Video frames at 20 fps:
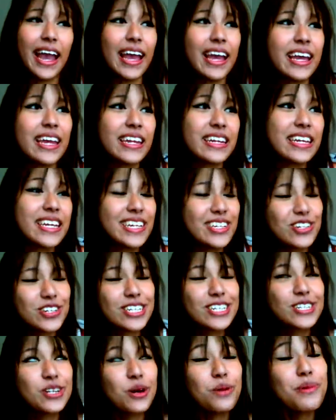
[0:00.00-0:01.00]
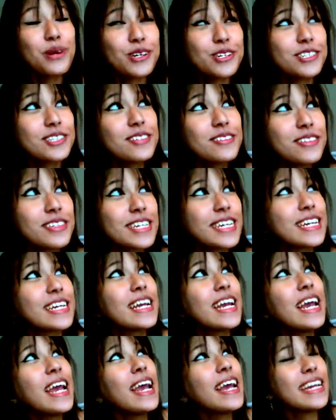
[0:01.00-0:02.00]
And he took it so
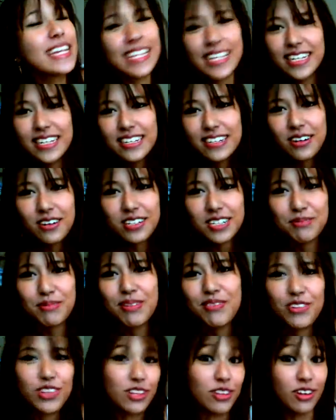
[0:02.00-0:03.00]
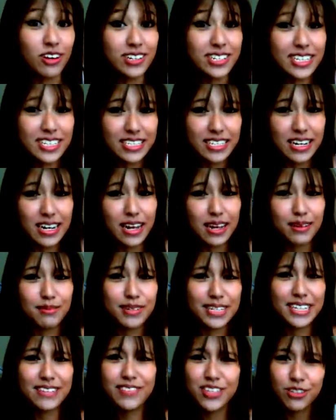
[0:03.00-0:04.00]
personally. He didn't talk to me for the longest
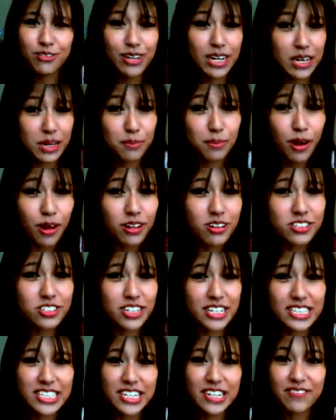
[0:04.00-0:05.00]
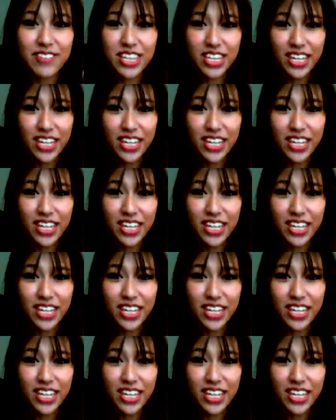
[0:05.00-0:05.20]
time, even though I apologized,